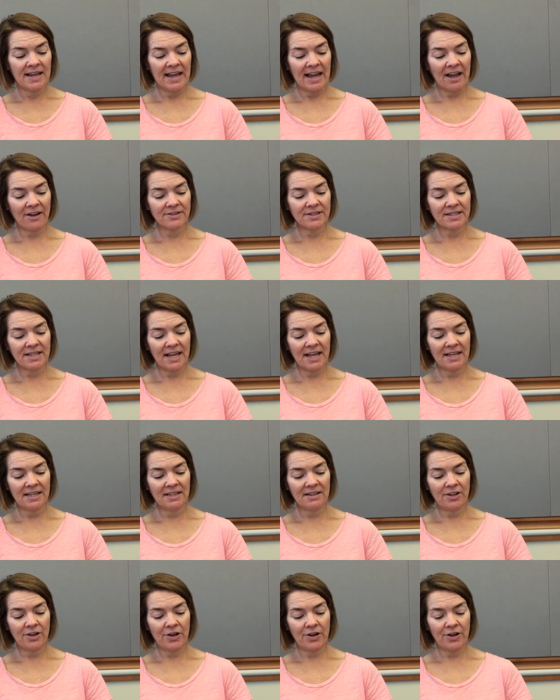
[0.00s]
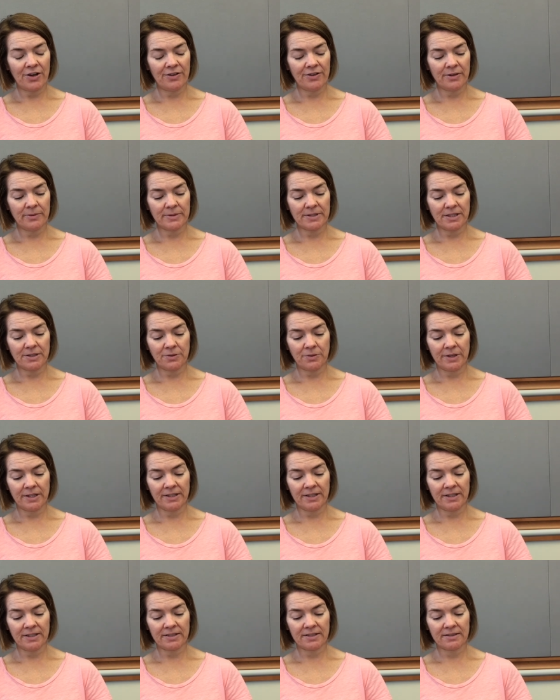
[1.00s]
Outside in the hall, there was a
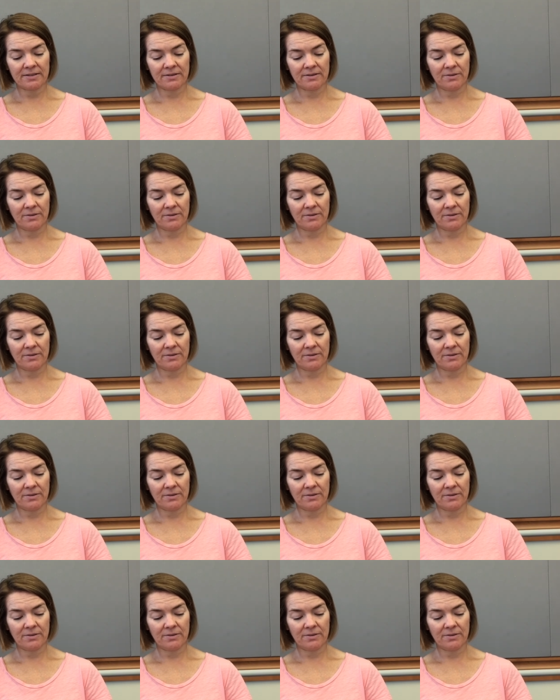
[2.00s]
toilet,